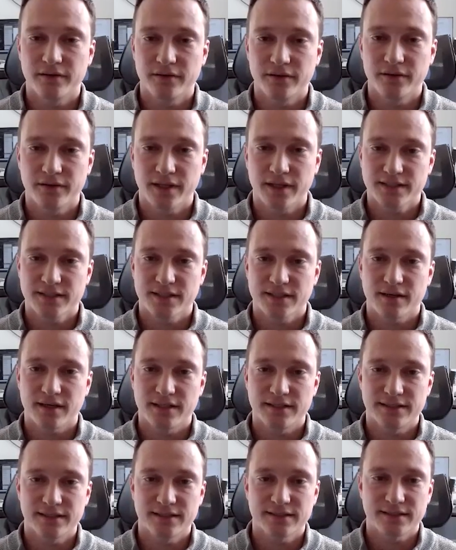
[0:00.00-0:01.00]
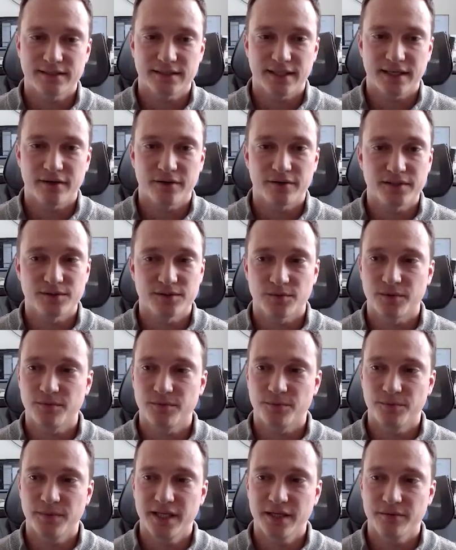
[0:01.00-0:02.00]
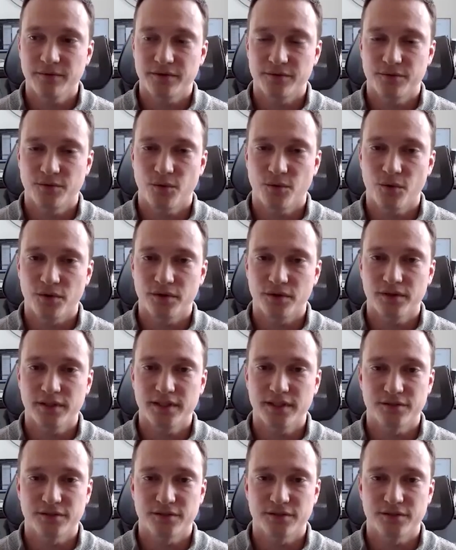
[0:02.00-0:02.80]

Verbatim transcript: And that's our ideal scenario is we're meeting with you quarterly.